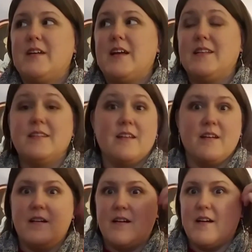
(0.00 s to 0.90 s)
And
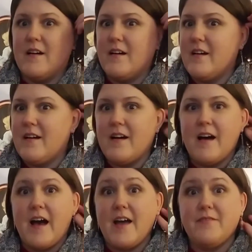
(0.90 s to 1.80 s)

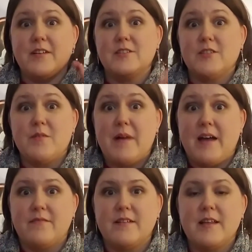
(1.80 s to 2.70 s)
I felt so
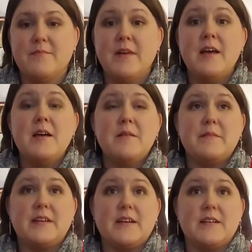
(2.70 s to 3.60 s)
bad for them
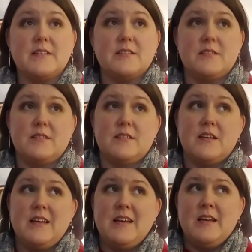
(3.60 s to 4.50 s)
because
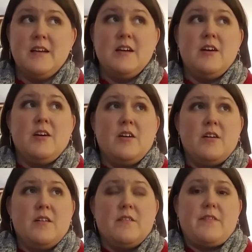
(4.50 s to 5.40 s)

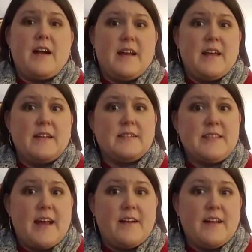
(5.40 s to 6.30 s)
Friday and
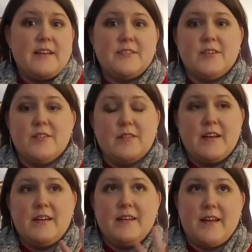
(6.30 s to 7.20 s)
Saturday, so
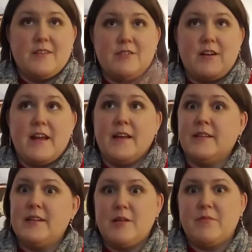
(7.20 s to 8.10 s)
yesterday and
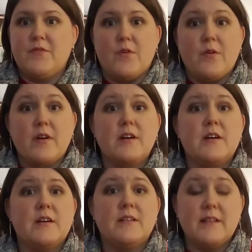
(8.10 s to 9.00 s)
the day before,
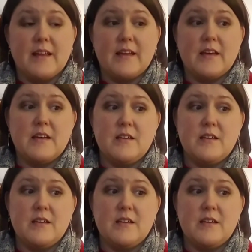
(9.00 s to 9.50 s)
like,